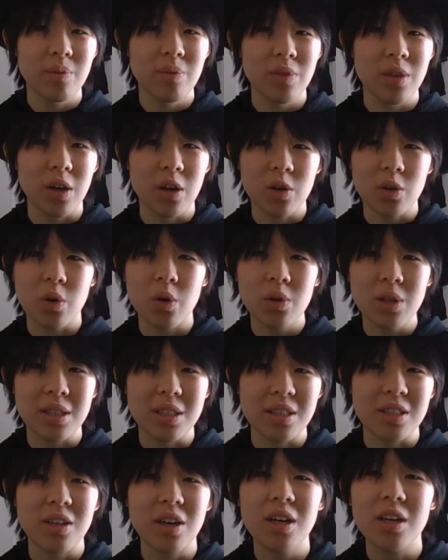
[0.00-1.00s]
Our goal is
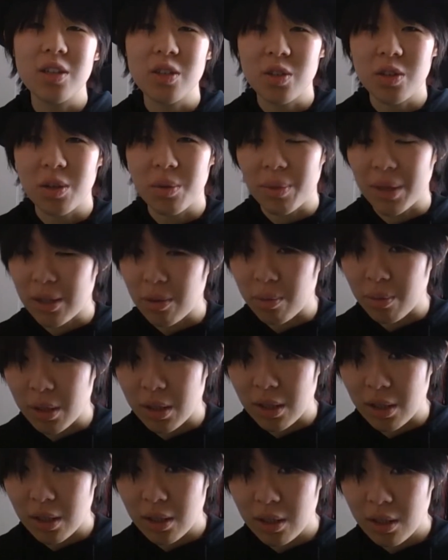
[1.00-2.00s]
not a certain amount of money.
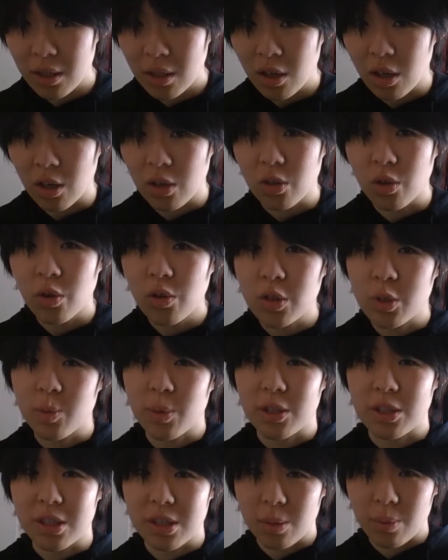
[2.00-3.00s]
Our goal is
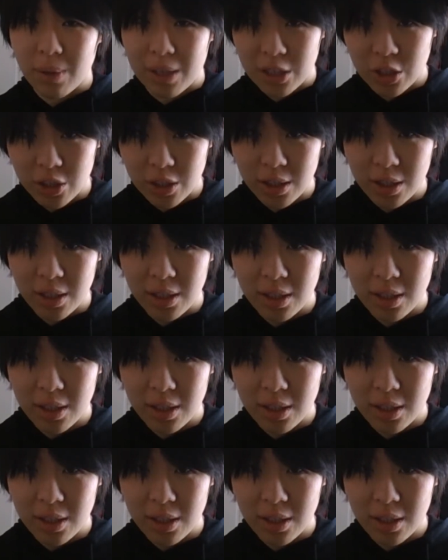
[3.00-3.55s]
participation.